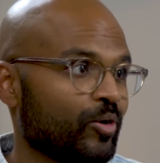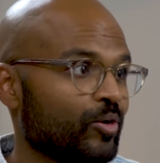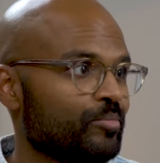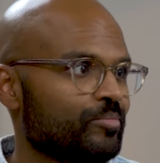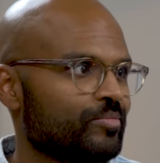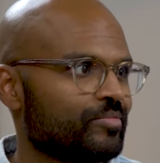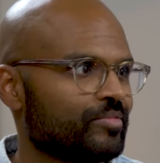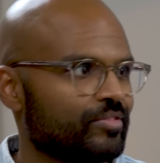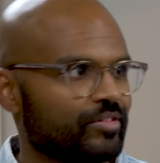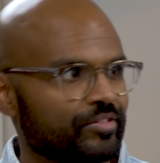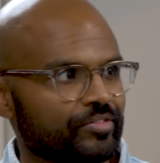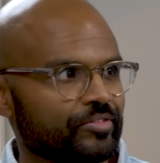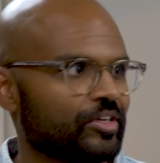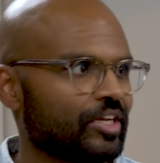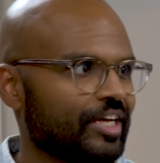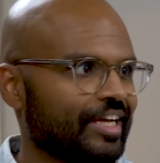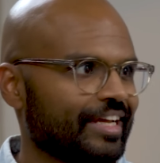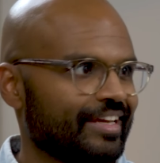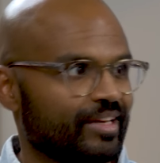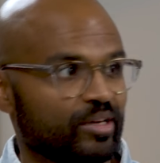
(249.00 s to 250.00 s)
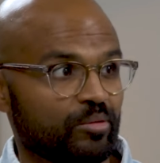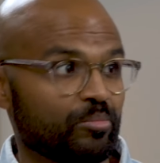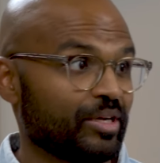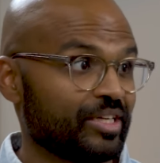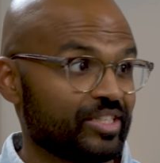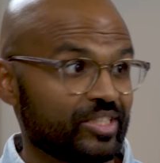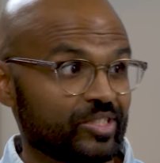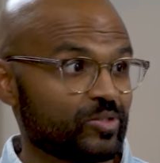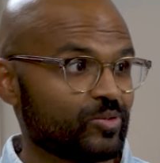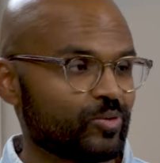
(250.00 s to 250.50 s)
home, if I feel like it, I
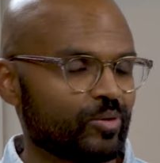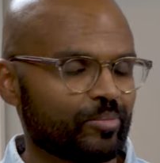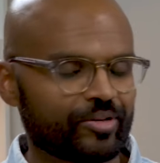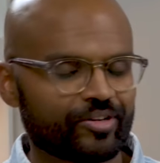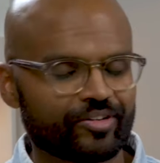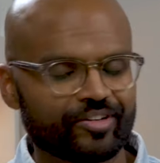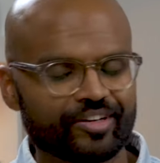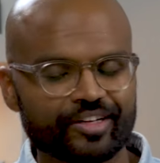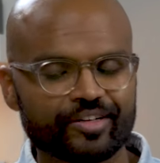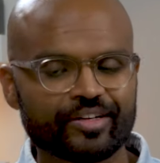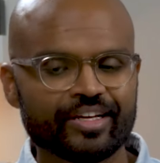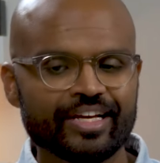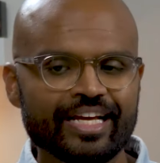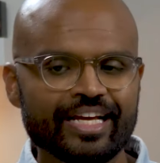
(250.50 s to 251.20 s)
might just swap it around.